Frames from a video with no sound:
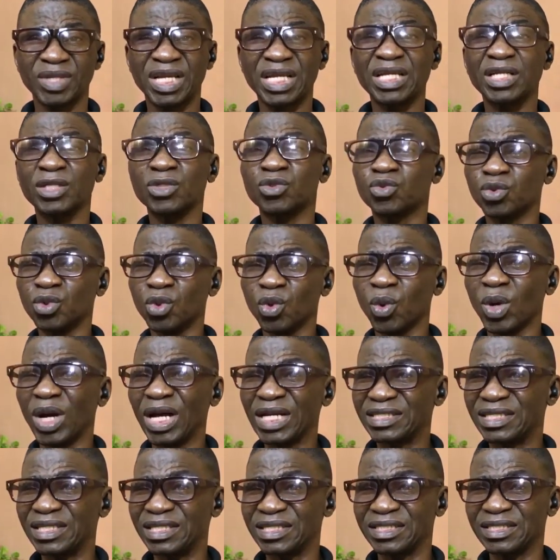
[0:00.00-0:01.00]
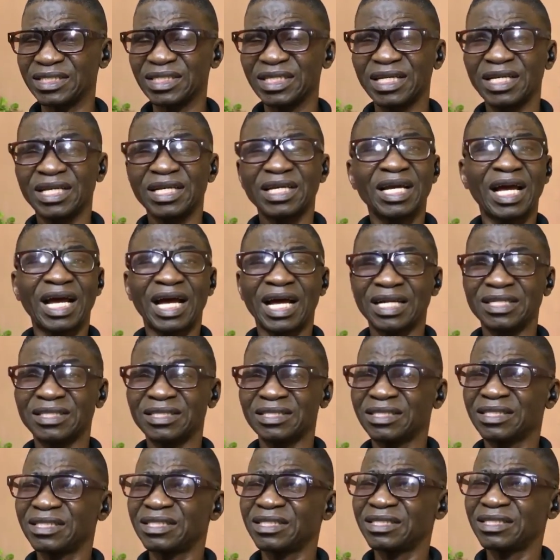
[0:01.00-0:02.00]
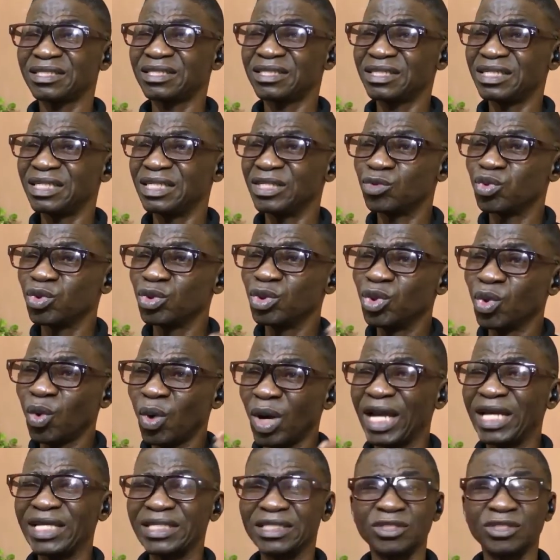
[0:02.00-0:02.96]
It lowers it, and it will lower it.